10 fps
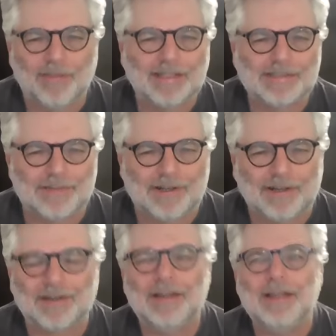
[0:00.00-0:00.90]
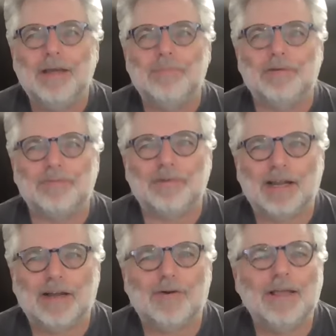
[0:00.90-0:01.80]
That's fine. But for
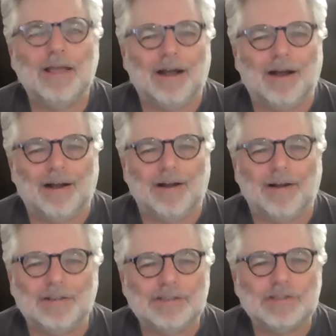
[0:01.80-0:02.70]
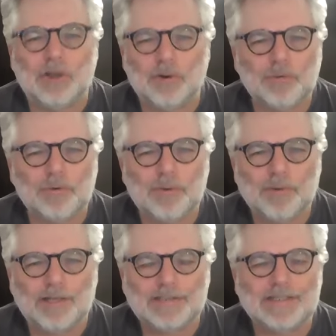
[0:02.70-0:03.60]
now, just go through the
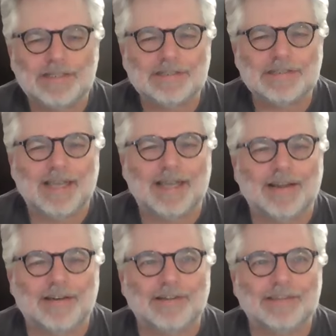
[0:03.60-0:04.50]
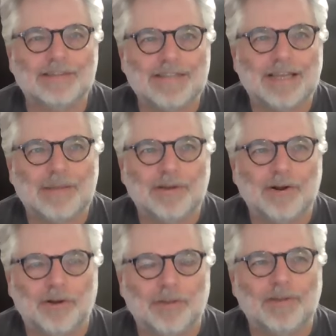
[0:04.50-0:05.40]
process and set up an
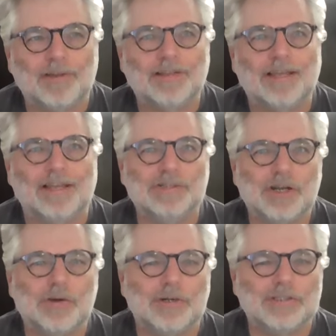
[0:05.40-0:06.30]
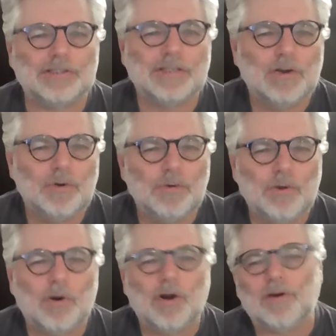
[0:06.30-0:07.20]
argument and show us who
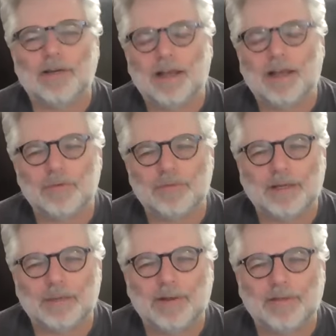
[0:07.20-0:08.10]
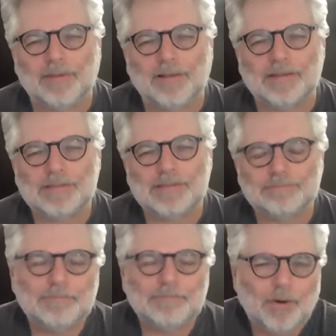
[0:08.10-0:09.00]
you are and how you think about things.
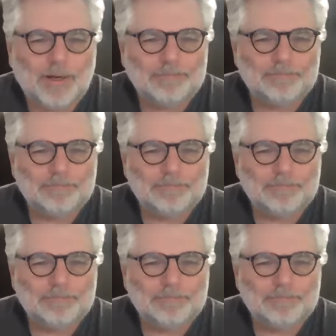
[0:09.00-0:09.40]
All right.